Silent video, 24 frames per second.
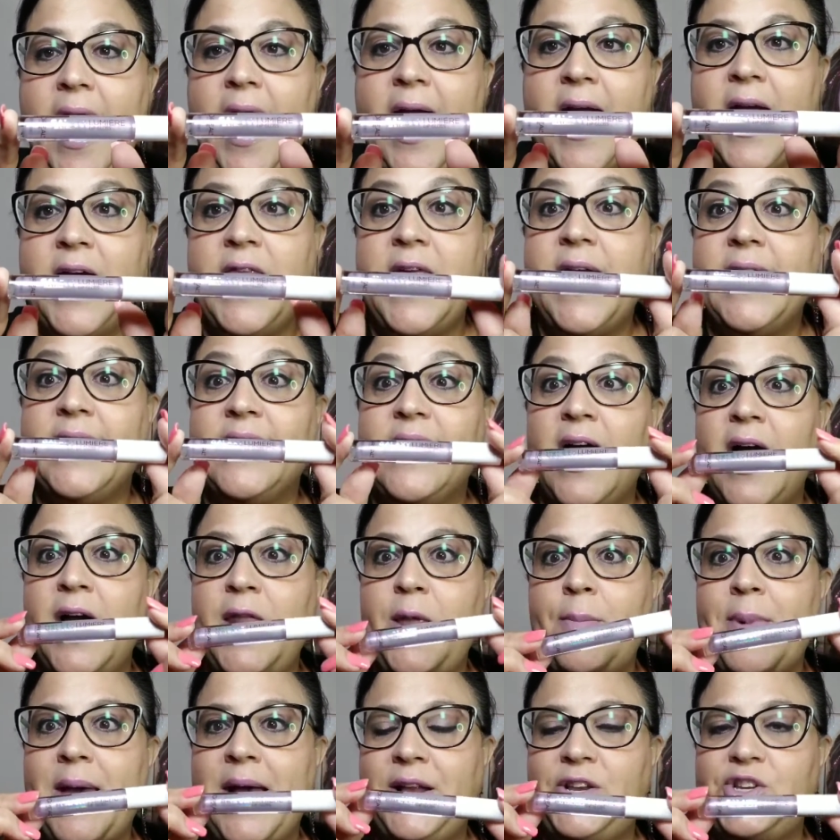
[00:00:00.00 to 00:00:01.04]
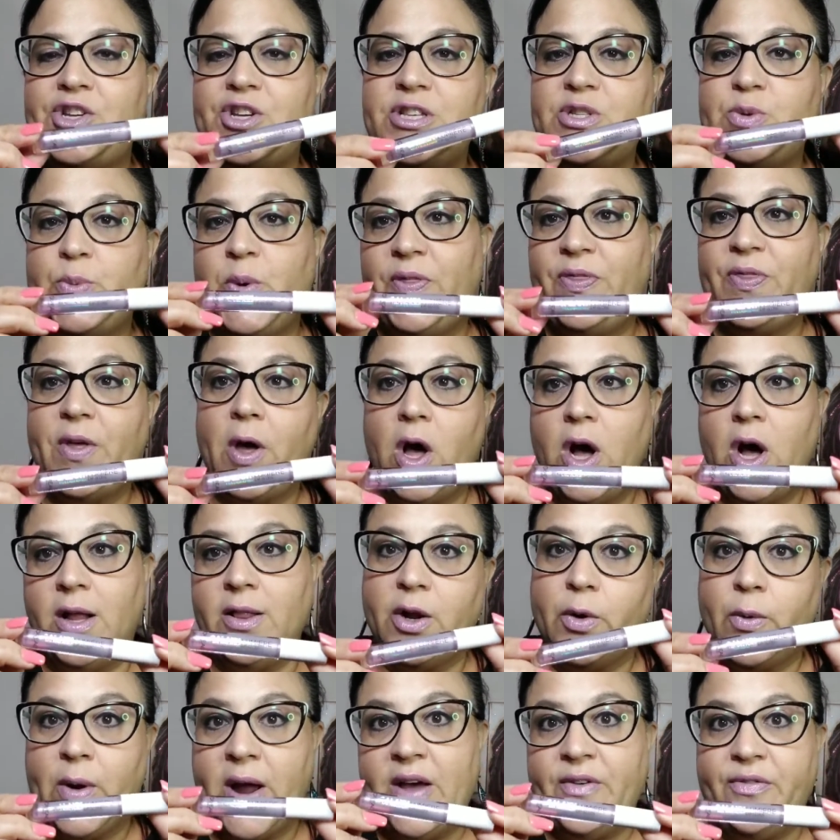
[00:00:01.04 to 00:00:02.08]
And it kind of matches with the
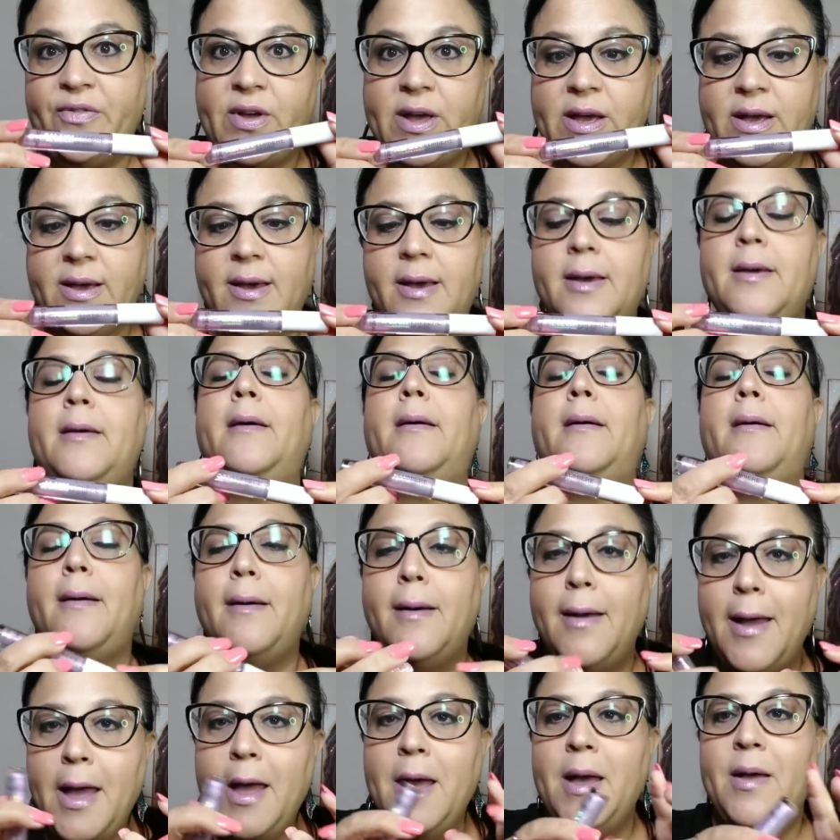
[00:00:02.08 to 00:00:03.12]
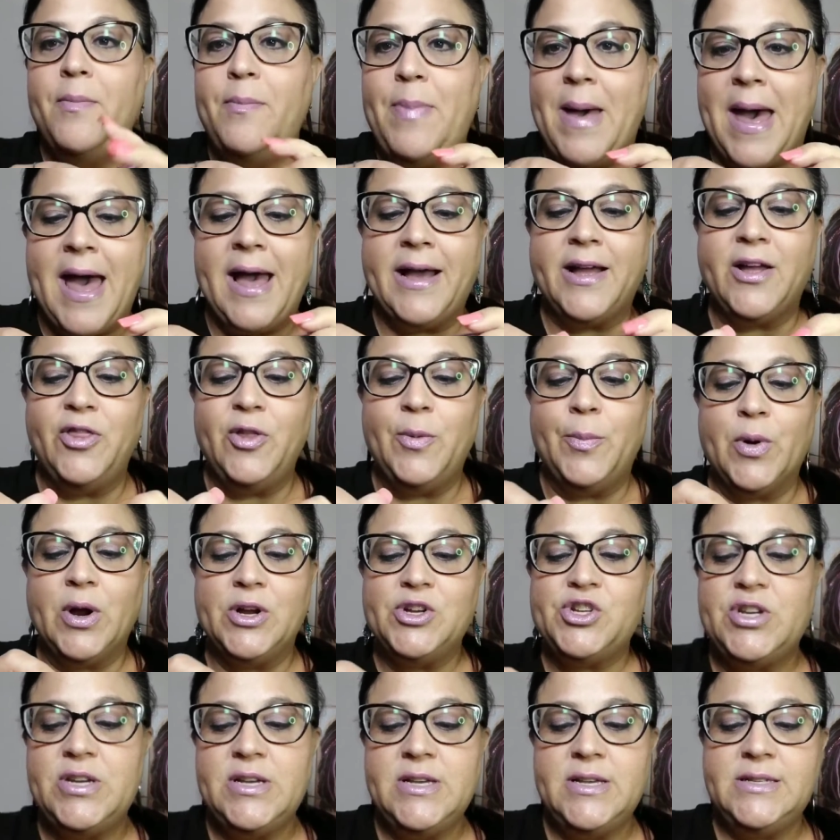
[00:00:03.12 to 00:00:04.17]
holographic bag and the
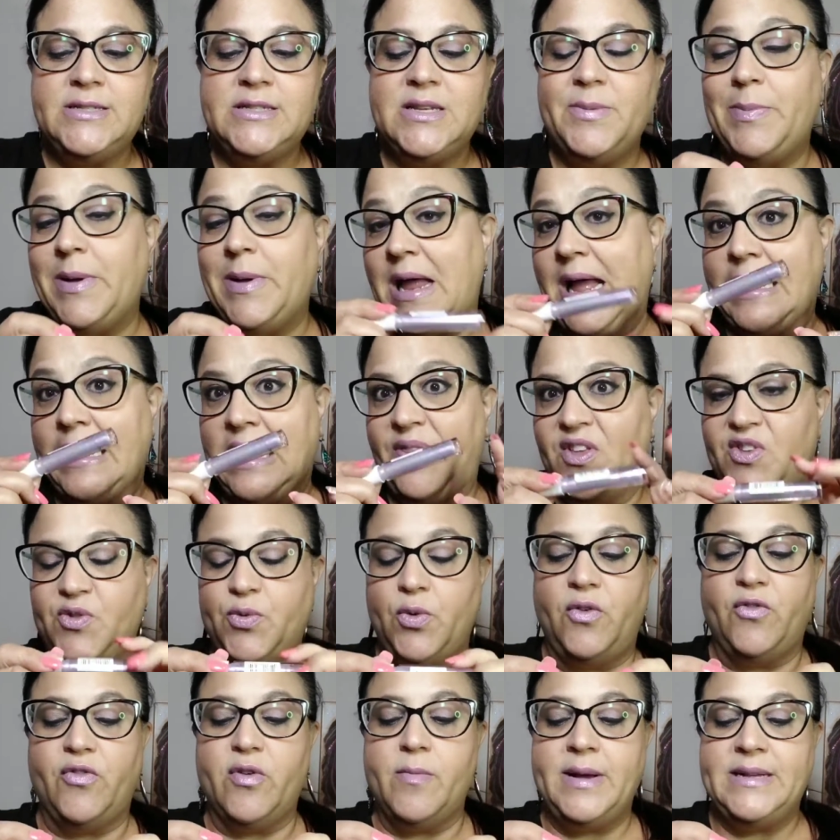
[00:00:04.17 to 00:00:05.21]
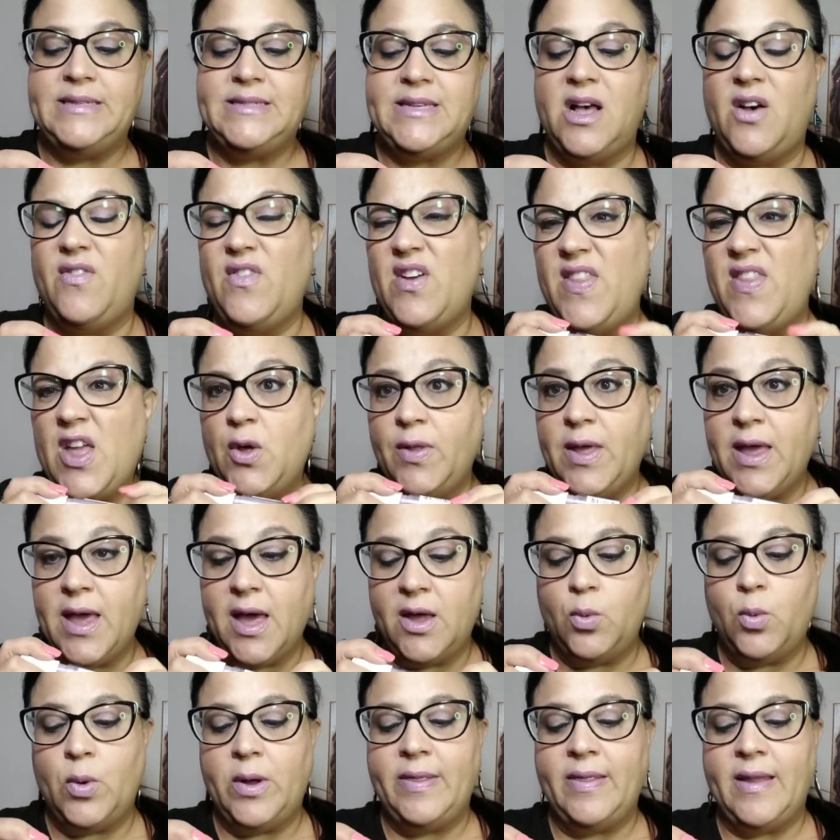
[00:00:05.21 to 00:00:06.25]
brushes, but I got this one for myself and they only
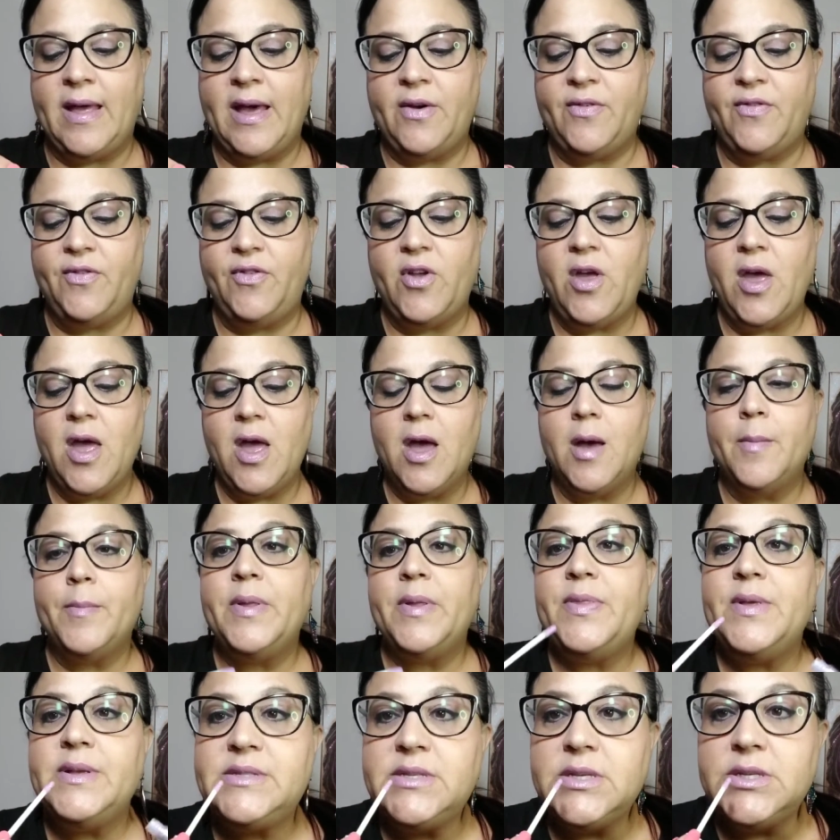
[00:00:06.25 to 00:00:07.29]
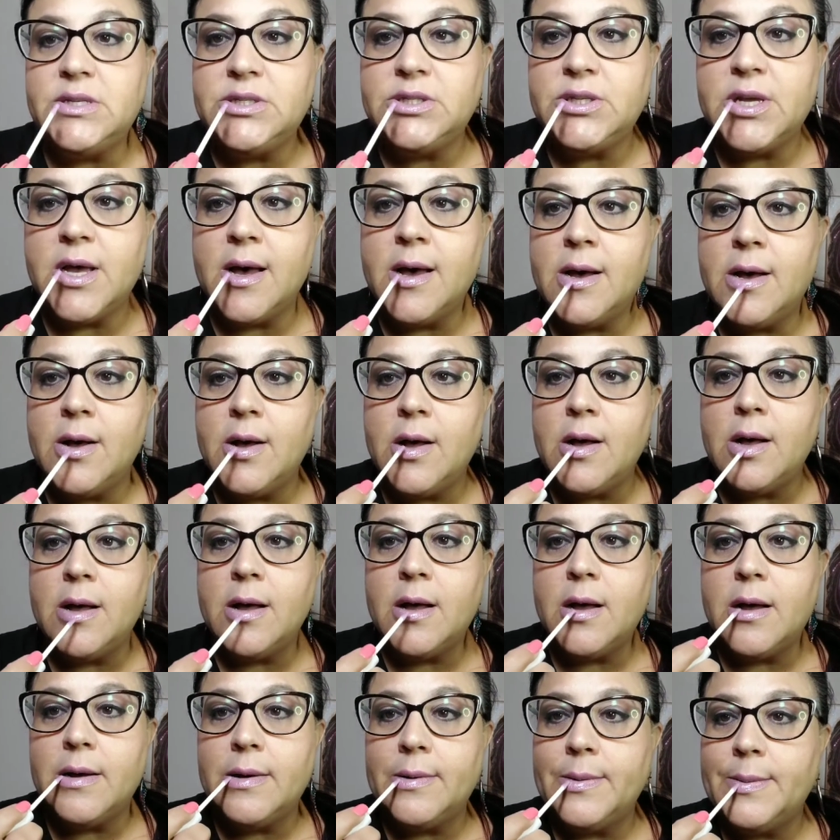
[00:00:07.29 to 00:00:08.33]
had one left. But this is
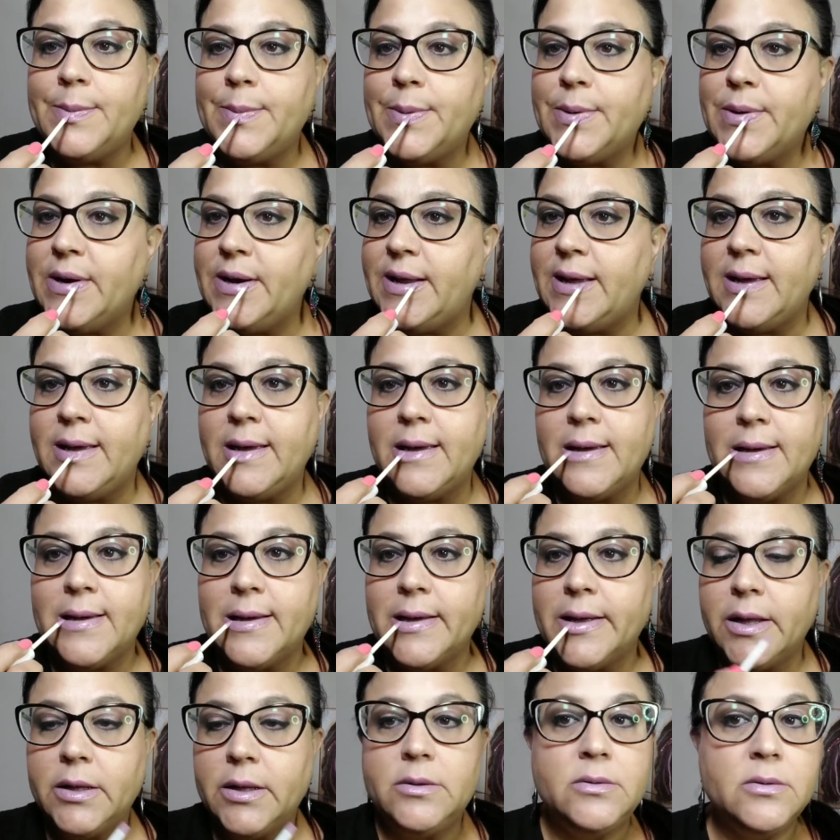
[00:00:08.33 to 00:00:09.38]
so pretty.